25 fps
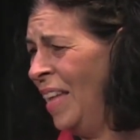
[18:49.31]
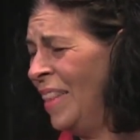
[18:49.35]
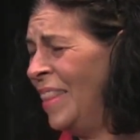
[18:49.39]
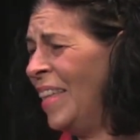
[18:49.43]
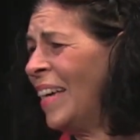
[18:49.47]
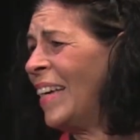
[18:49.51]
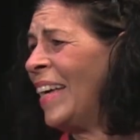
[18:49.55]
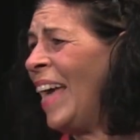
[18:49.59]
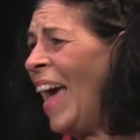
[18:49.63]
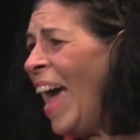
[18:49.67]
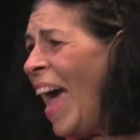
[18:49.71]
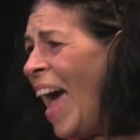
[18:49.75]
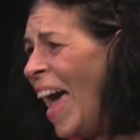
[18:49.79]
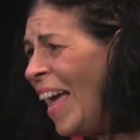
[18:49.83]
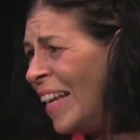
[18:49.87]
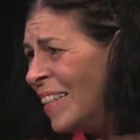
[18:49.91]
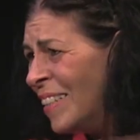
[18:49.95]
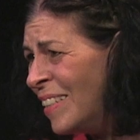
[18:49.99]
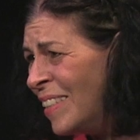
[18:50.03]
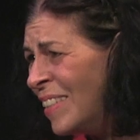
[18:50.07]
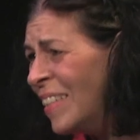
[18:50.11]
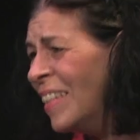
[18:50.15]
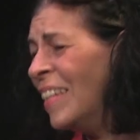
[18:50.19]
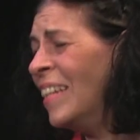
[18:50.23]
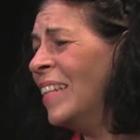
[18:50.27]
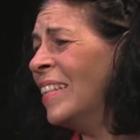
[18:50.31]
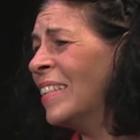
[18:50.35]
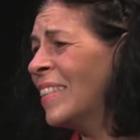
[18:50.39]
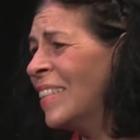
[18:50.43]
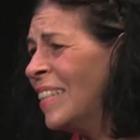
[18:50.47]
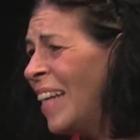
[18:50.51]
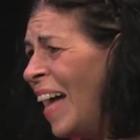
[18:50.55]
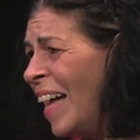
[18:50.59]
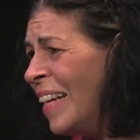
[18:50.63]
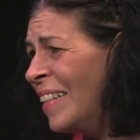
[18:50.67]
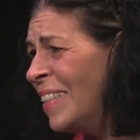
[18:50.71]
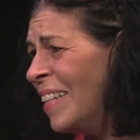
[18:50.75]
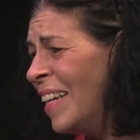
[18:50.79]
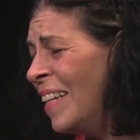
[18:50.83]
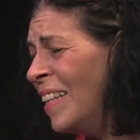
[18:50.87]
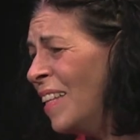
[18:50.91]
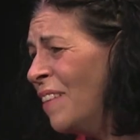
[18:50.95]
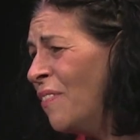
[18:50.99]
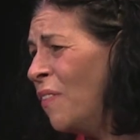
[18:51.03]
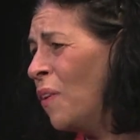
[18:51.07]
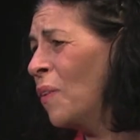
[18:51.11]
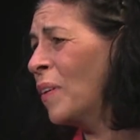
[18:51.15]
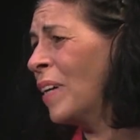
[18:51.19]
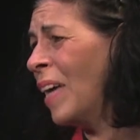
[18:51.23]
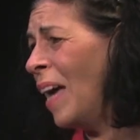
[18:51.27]
The can't is not in
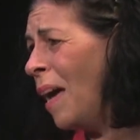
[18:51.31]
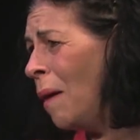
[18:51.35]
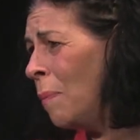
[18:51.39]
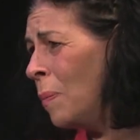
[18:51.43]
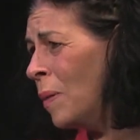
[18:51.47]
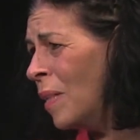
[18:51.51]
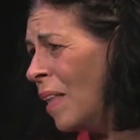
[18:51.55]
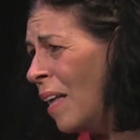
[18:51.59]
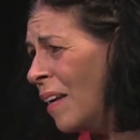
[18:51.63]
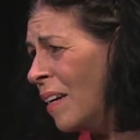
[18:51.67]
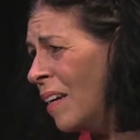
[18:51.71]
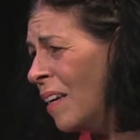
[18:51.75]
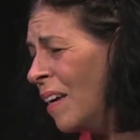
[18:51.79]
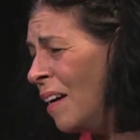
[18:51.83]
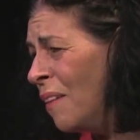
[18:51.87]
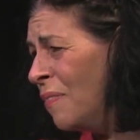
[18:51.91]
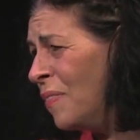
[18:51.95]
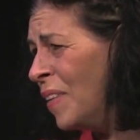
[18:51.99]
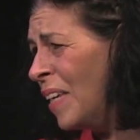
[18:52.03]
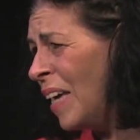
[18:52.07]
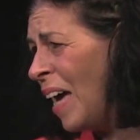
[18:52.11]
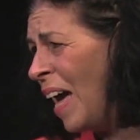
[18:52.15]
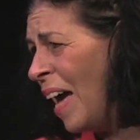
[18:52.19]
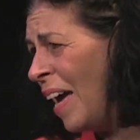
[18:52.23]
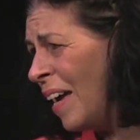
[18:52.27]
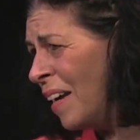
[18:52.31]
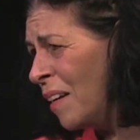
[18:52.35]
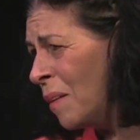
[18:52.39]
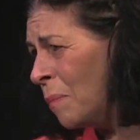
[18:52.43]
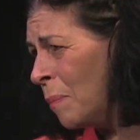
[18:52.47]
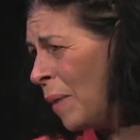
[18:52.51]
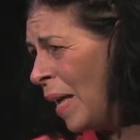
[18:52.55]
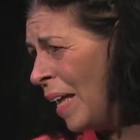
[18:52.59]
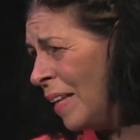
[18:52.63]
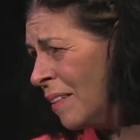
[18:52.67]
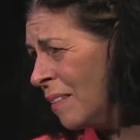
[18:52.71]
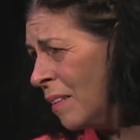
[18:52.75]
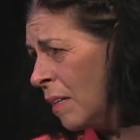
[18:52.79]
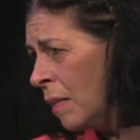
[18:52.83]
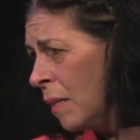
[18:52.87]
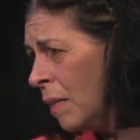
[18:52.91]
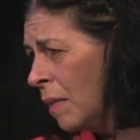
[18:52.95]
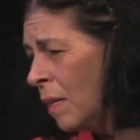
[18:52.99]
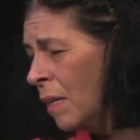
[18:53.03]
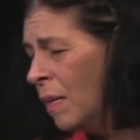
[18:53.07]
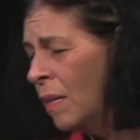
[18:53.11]
the vocabulary of the Iron Men.